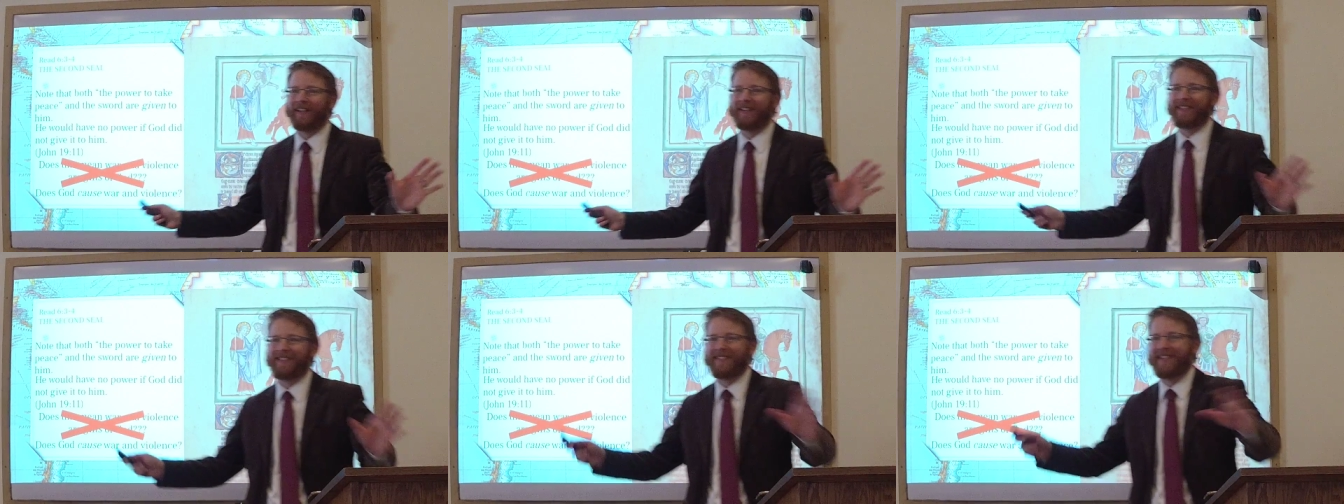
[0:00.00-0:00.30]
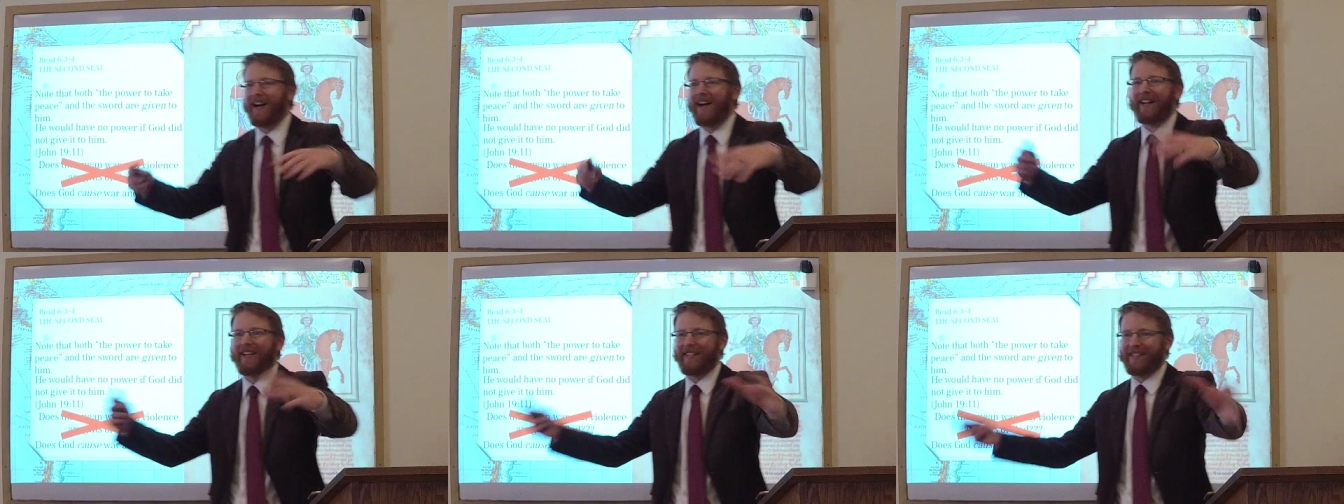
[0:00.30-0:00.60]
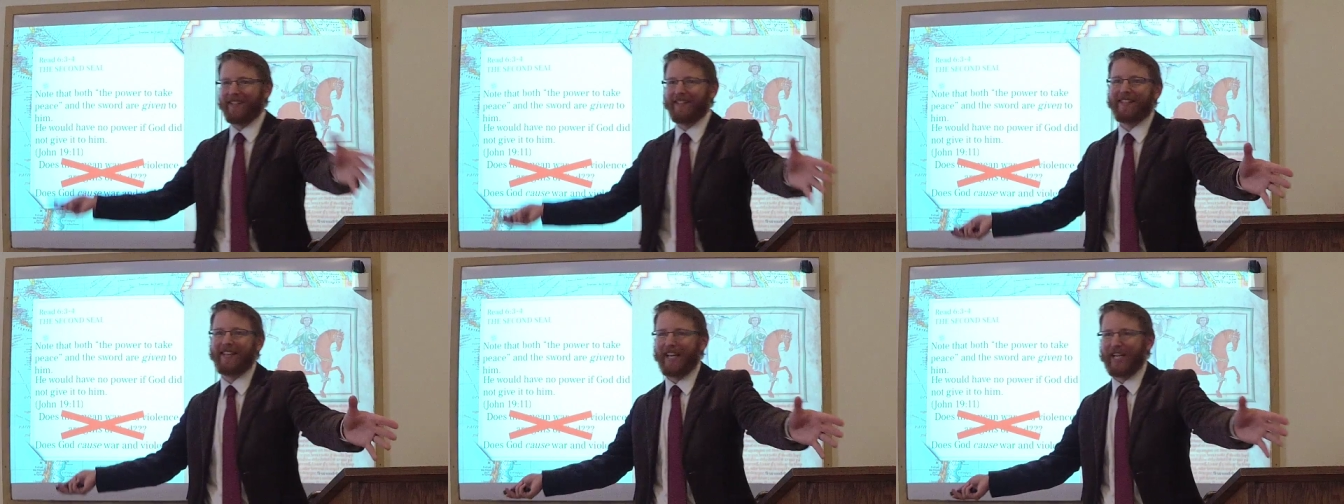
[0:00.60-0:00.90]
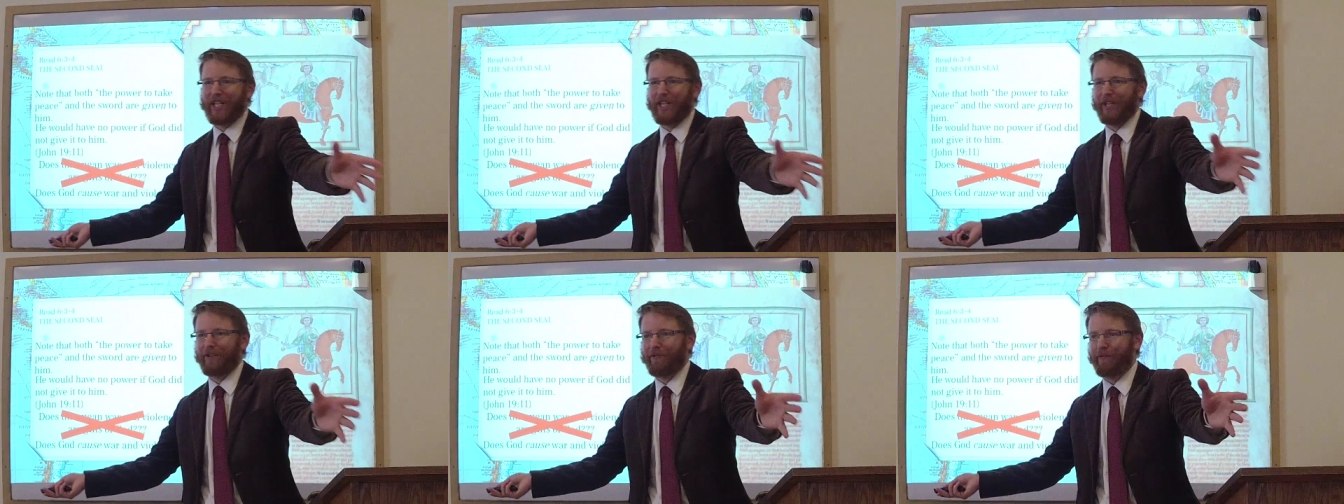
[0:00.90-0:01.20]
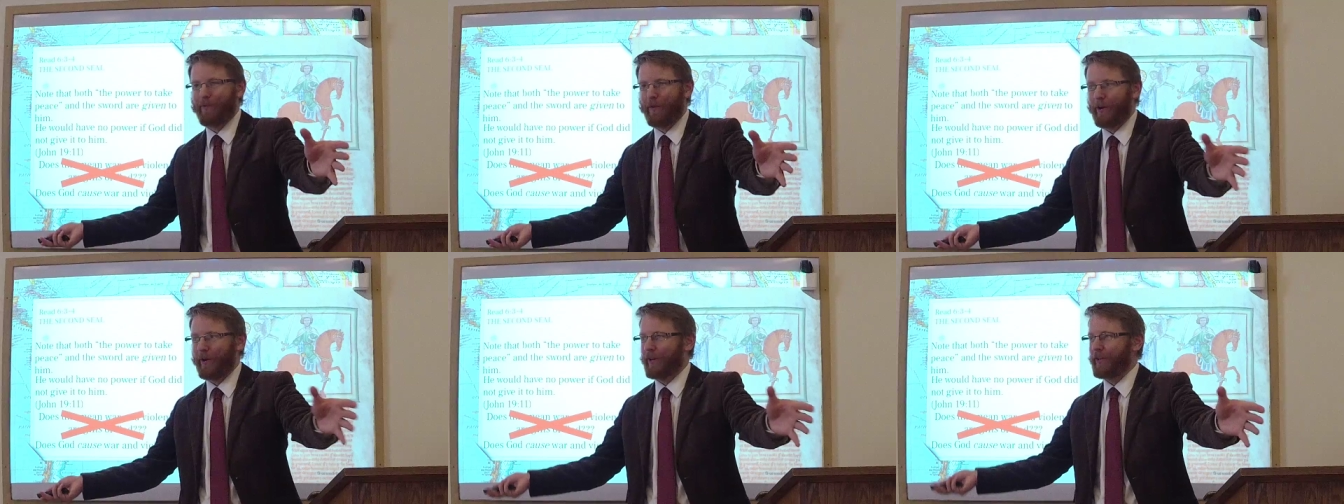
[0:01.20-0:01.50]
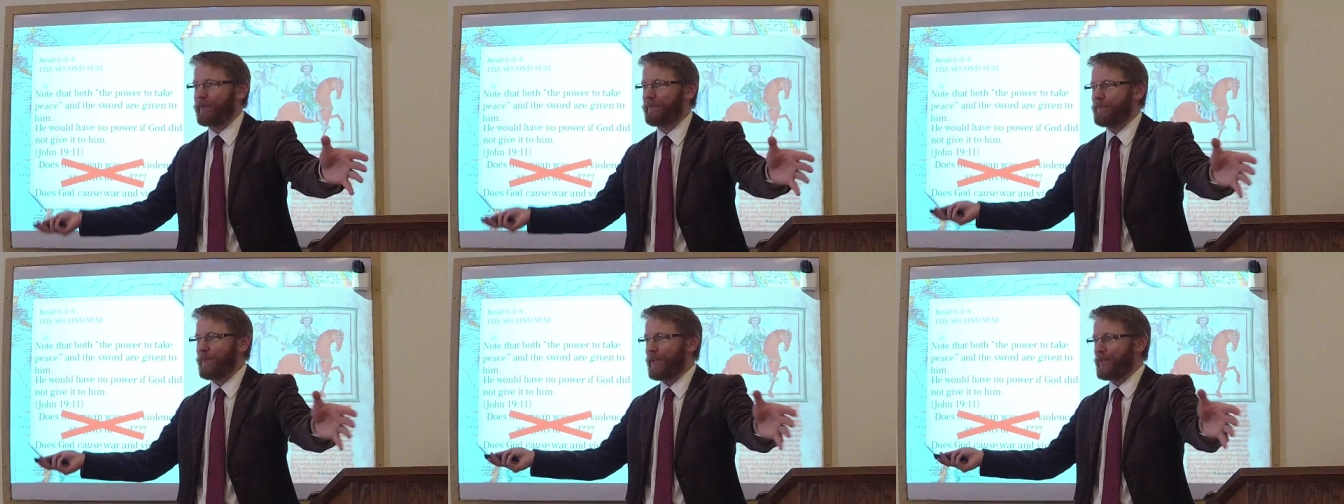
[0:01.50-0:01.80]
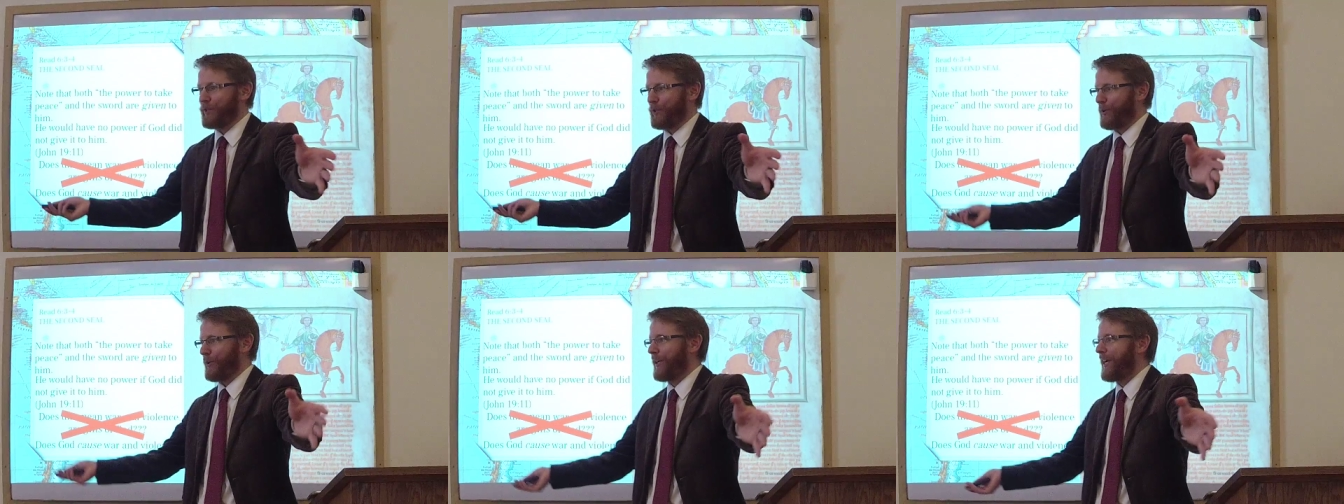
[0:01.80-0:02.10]
It's not his intention for
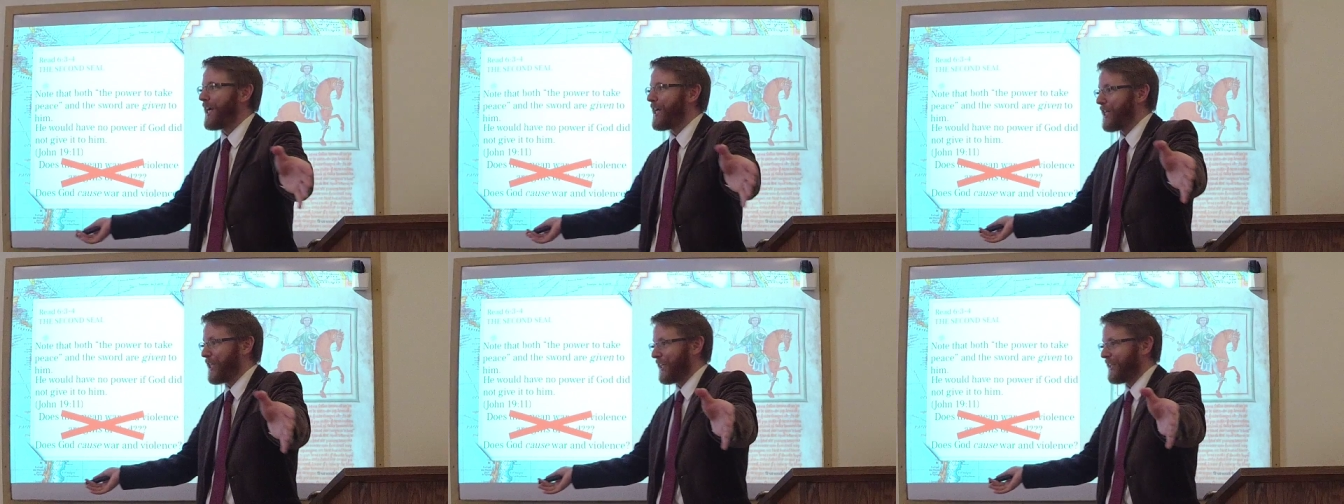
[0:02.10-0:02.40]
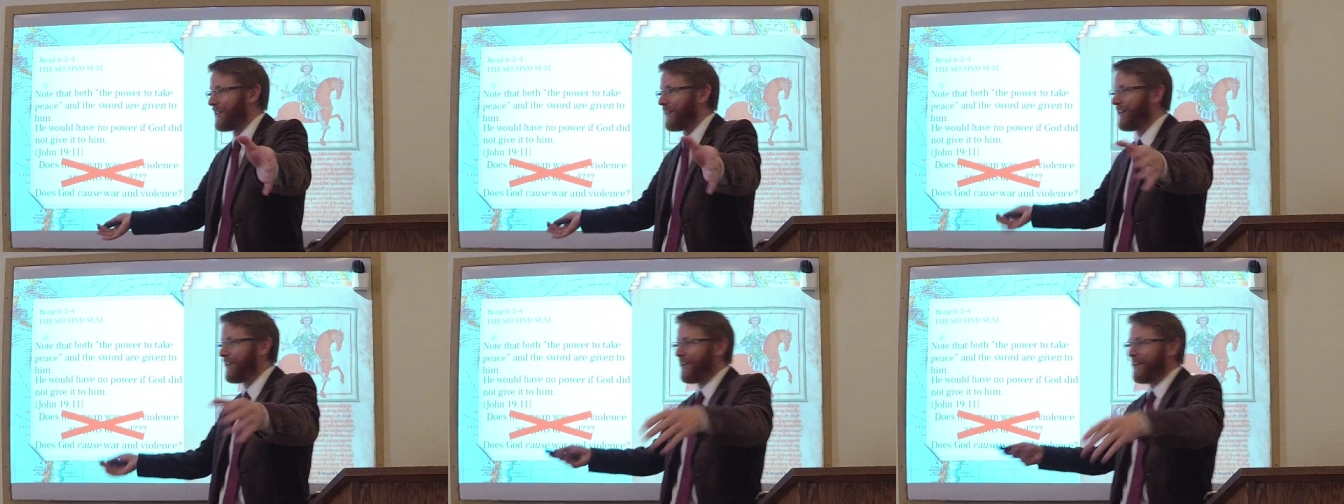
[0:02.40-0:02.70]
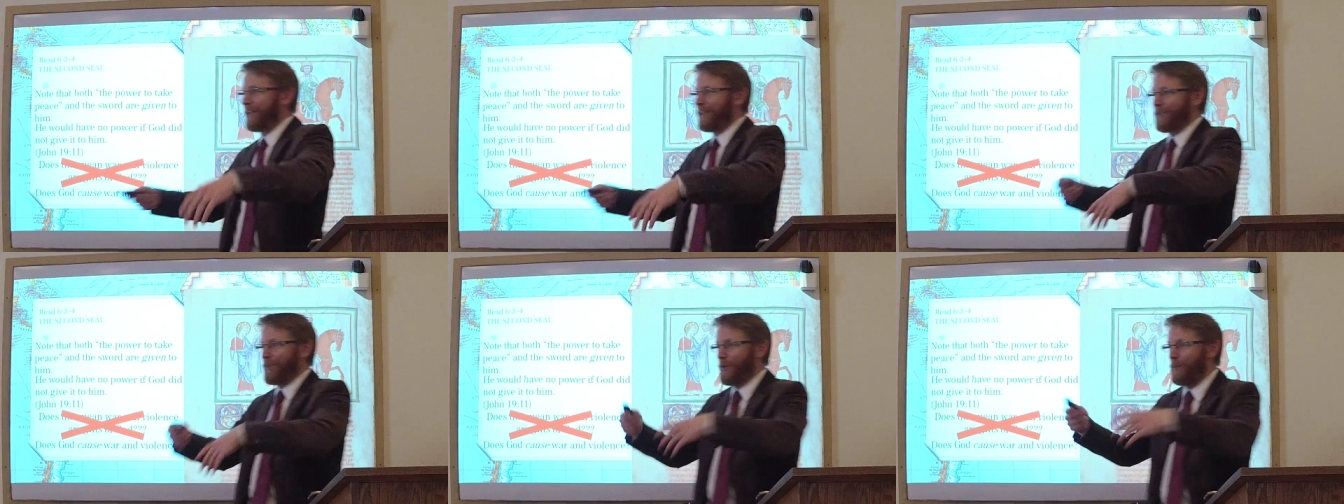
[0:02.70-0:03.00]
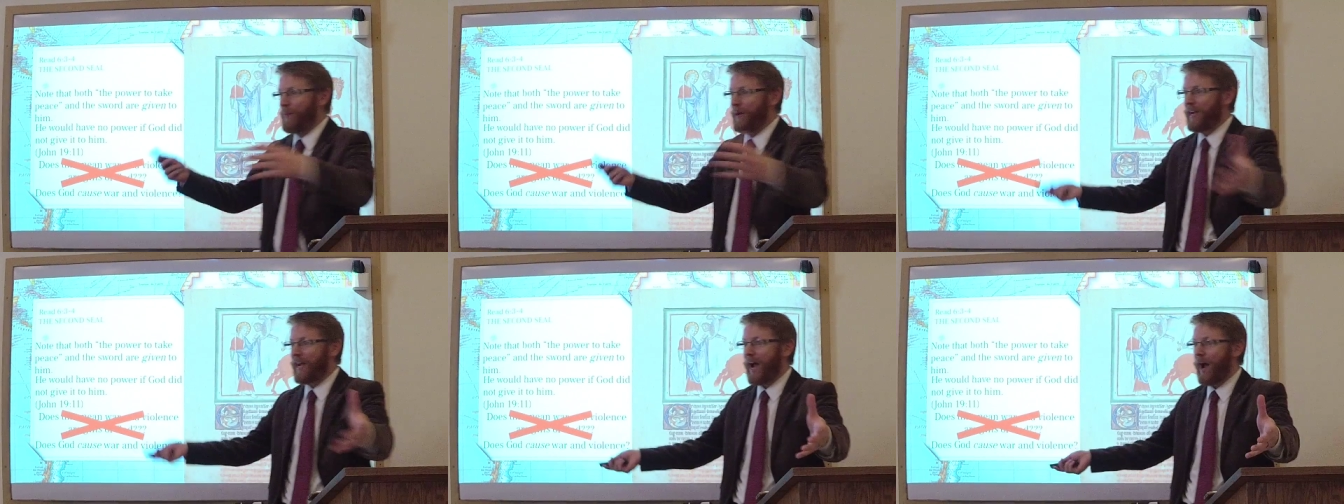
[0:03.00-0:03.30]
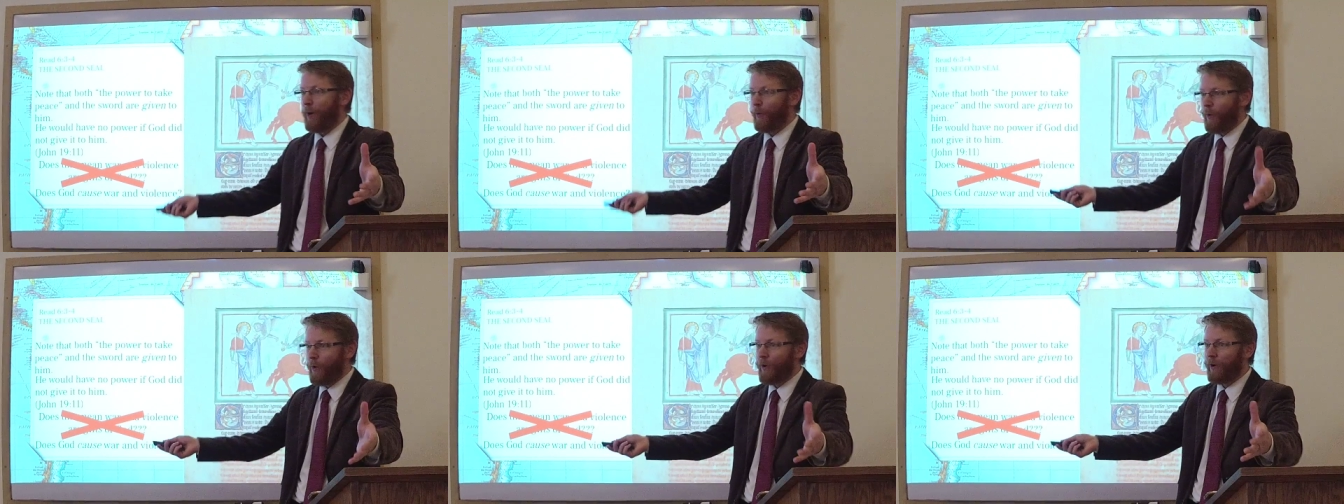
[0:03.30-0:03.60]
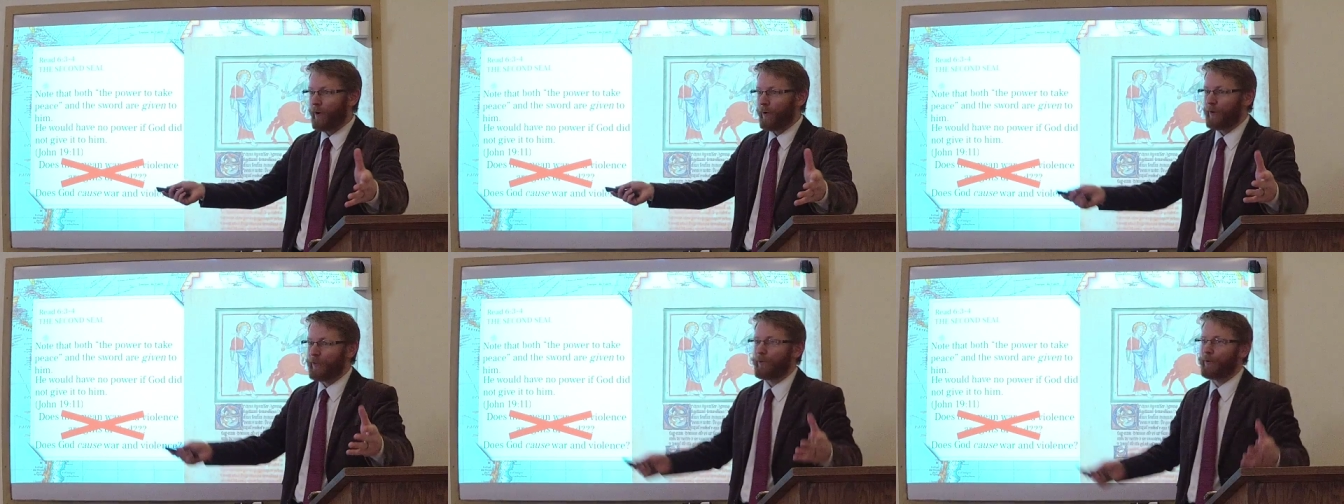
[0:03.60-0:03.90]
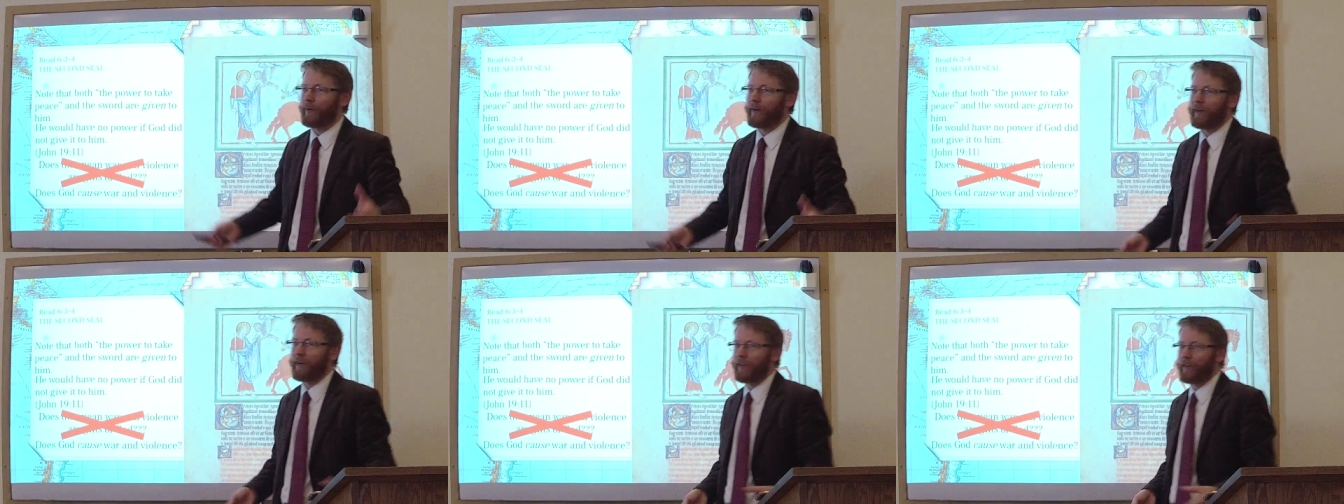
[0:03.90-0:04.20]
his creation to be at war with
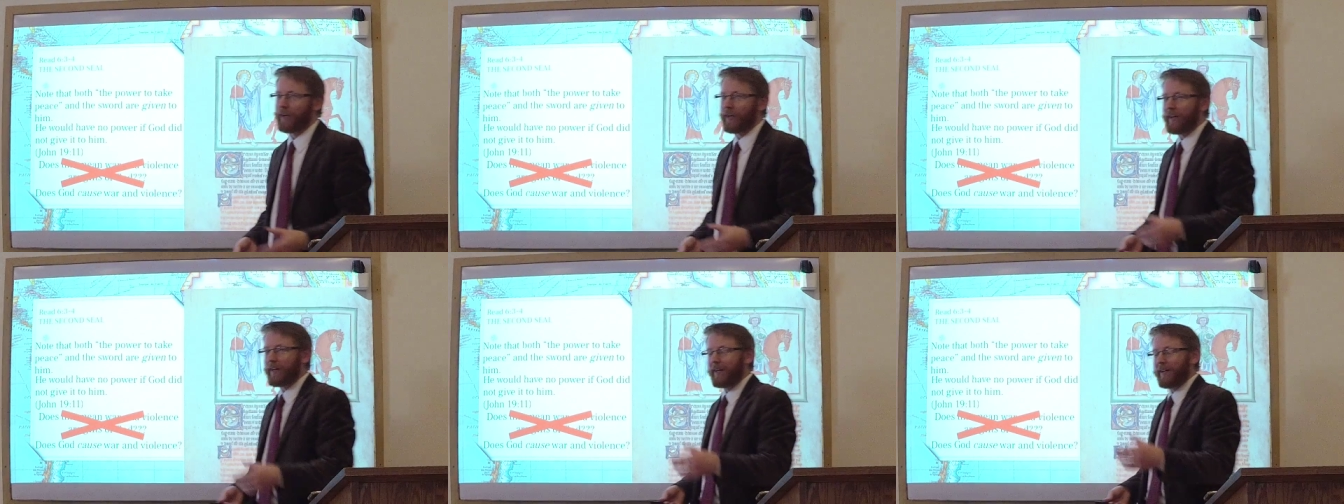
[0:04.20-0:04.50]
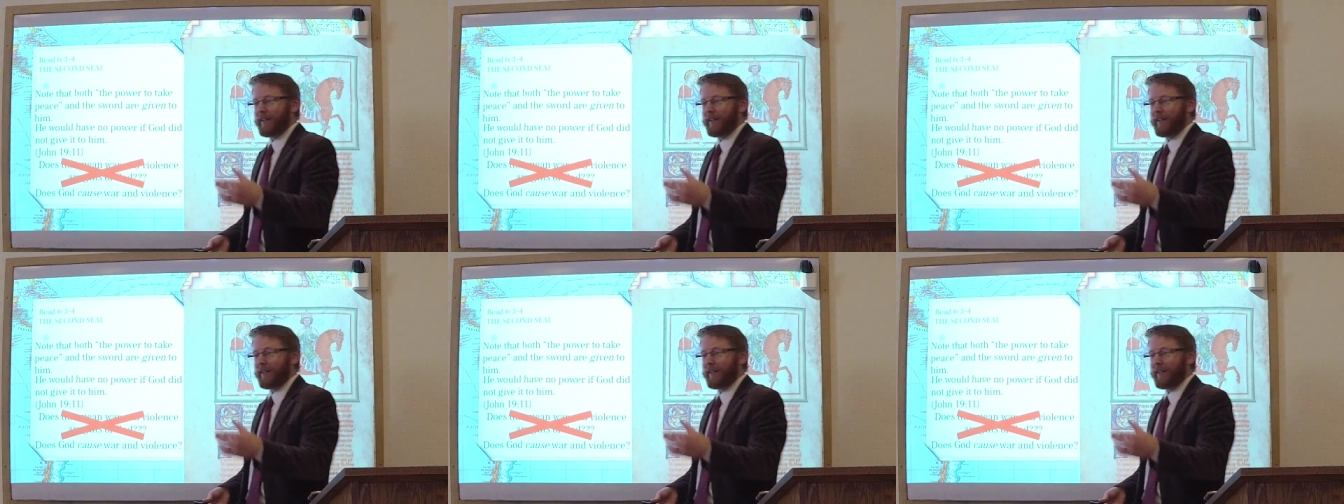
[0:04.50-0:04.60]
one another.